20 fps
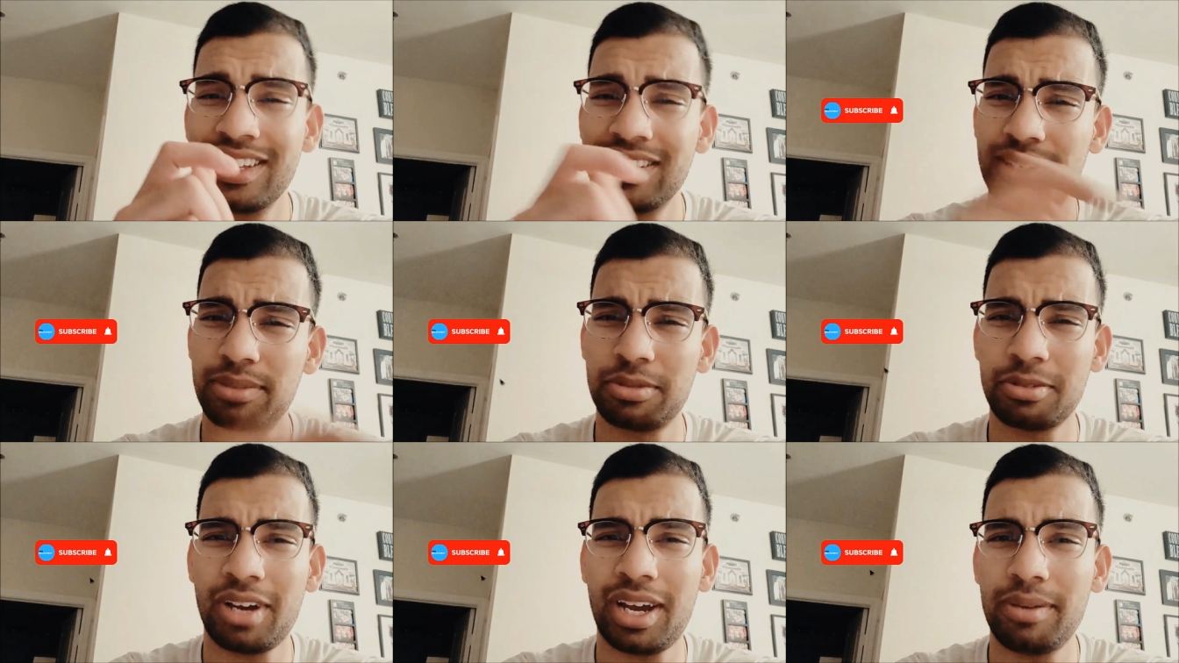
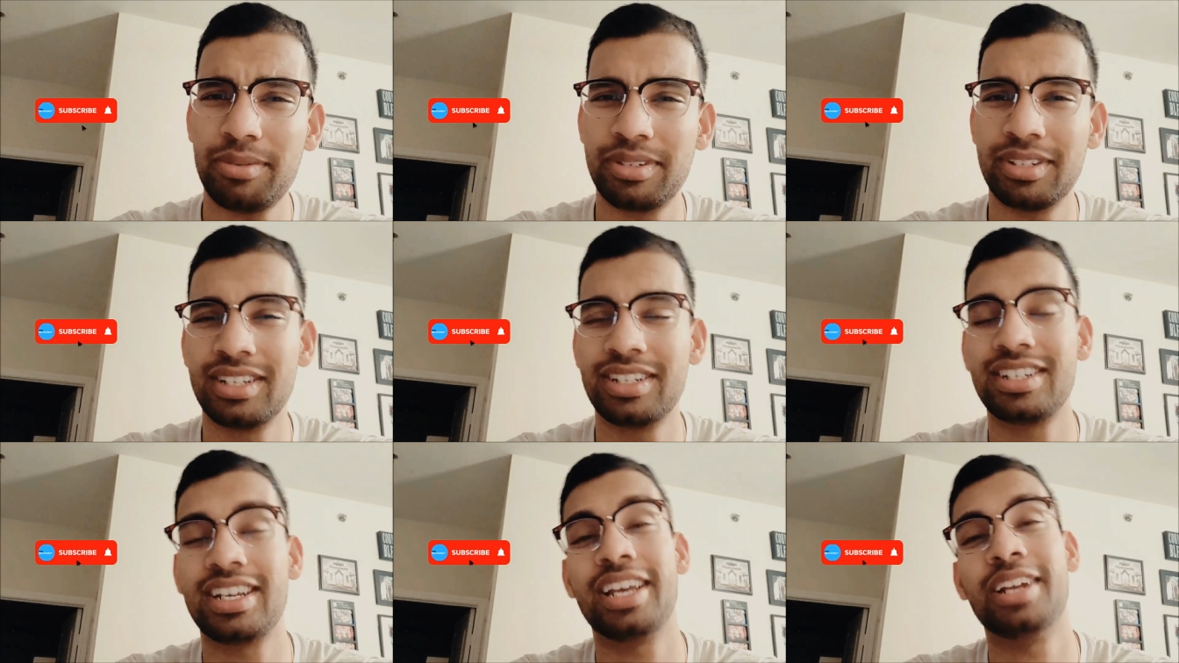subscribe to
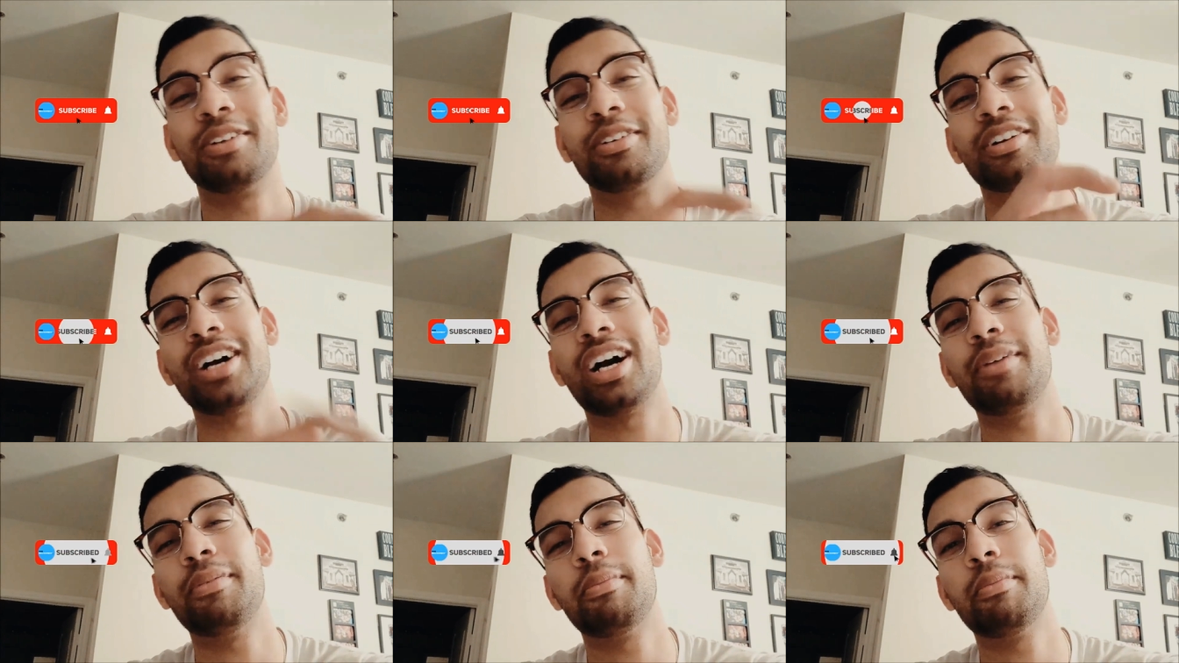the channel,
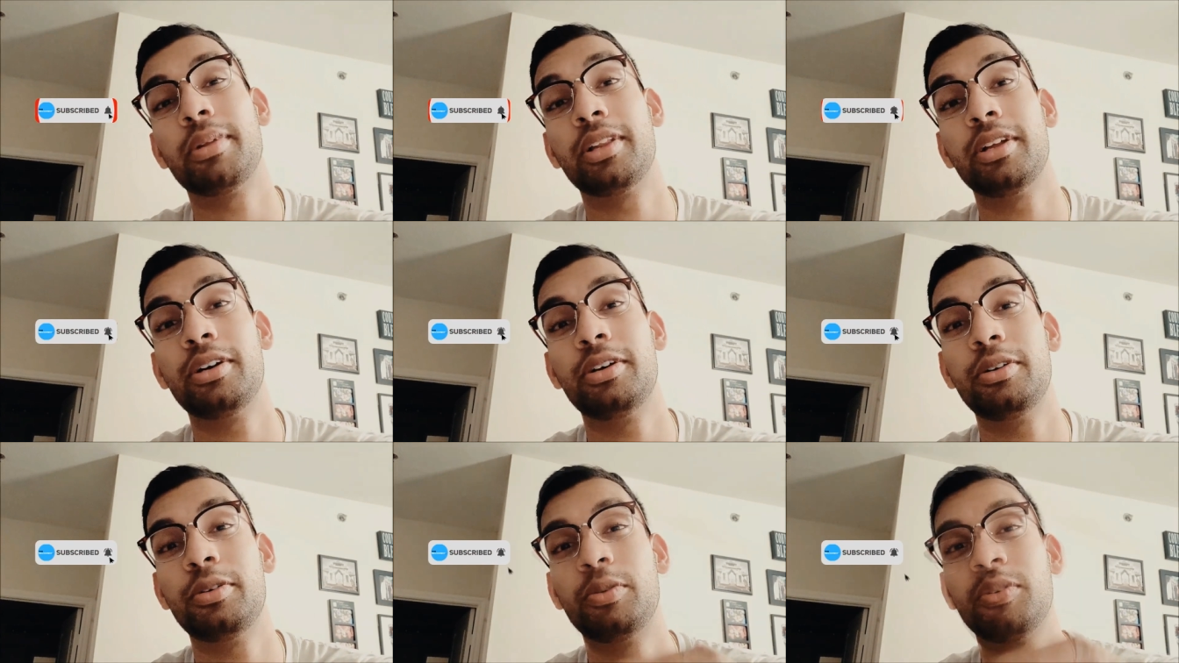comment
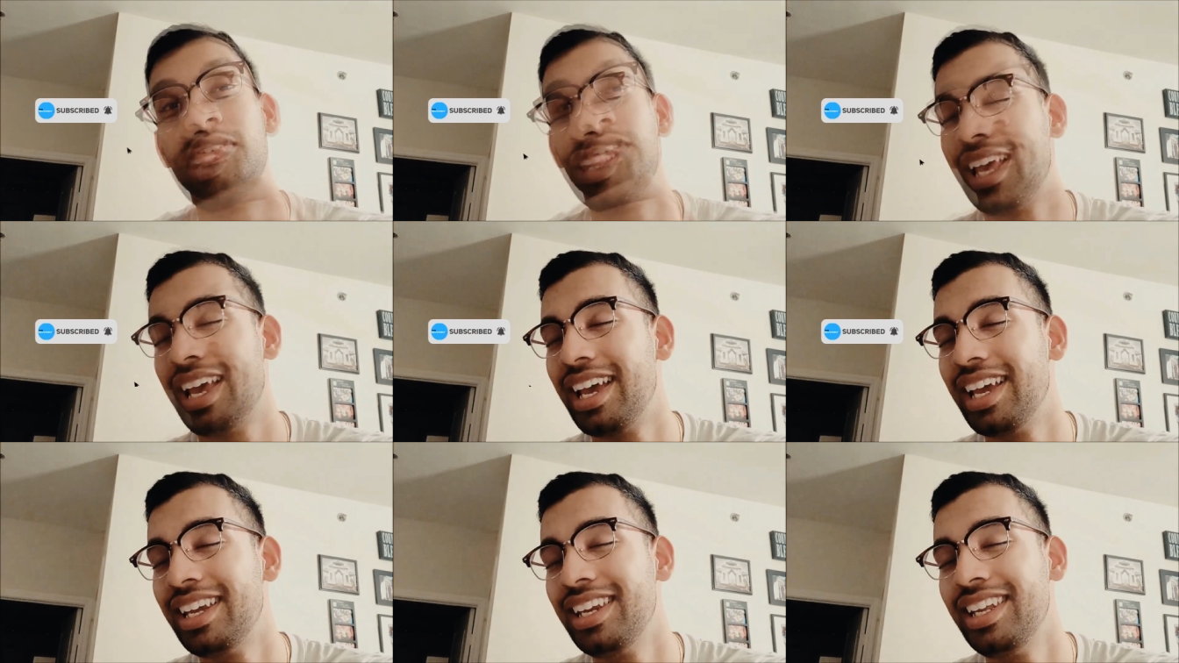below
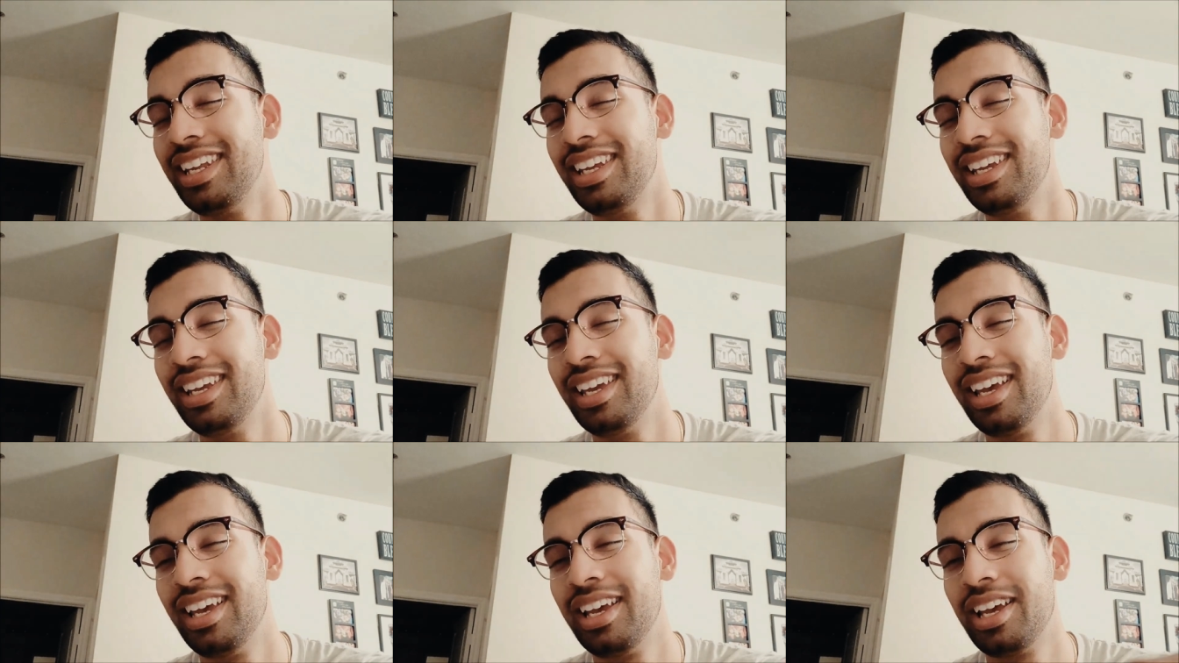with
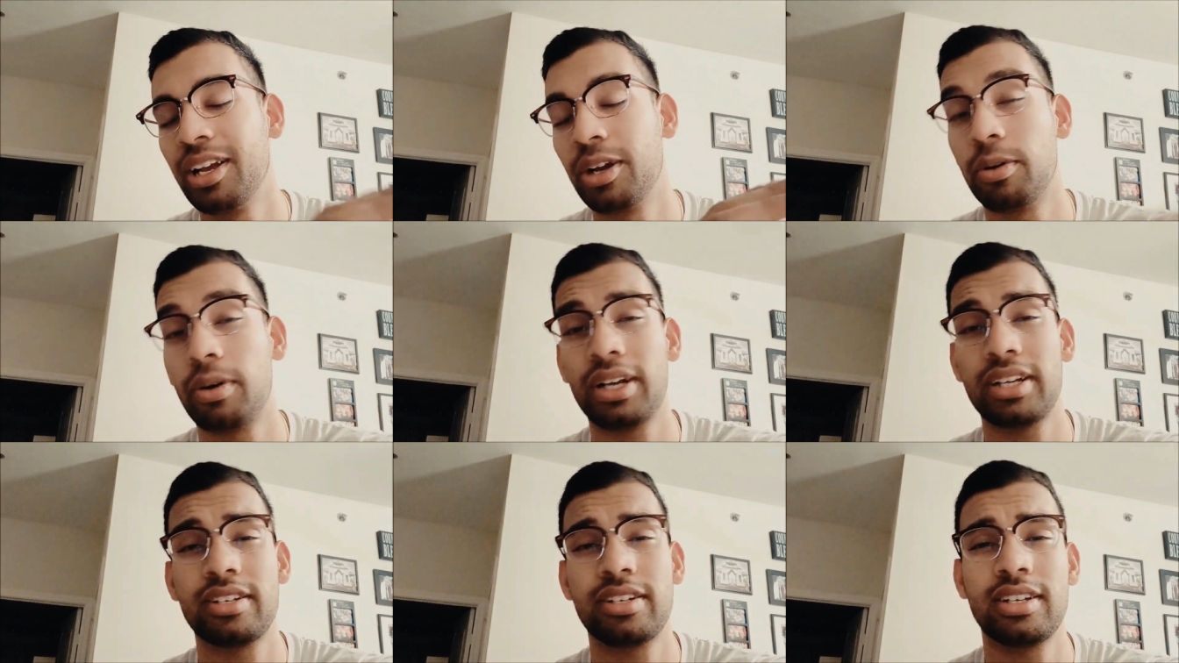any
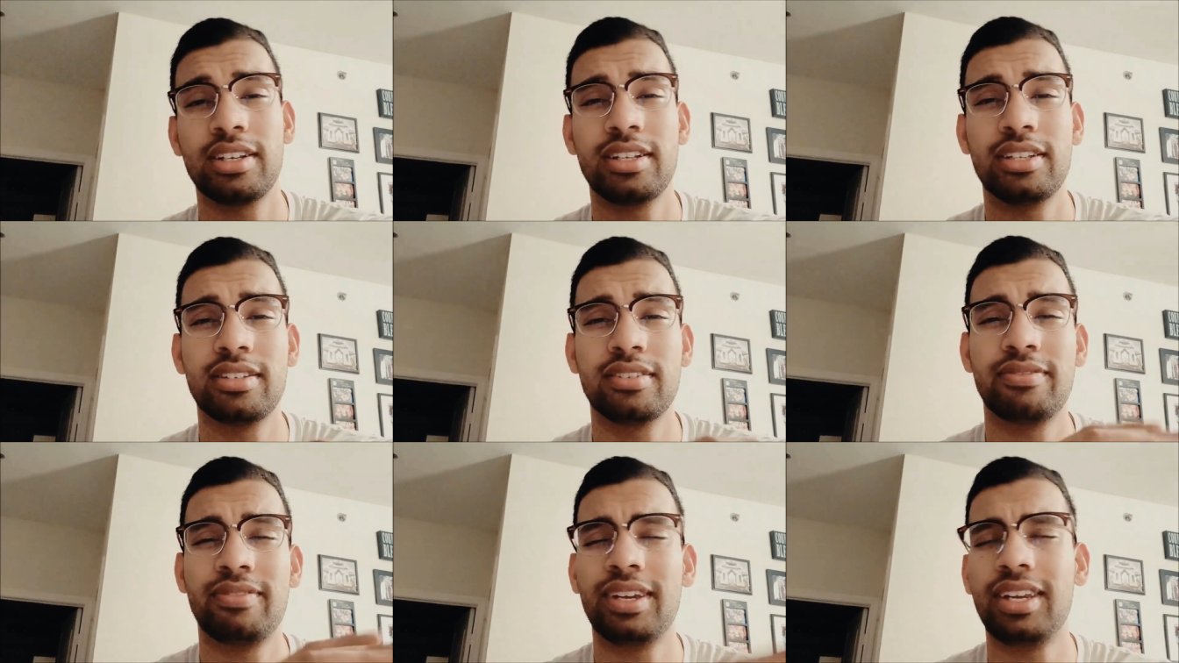questions,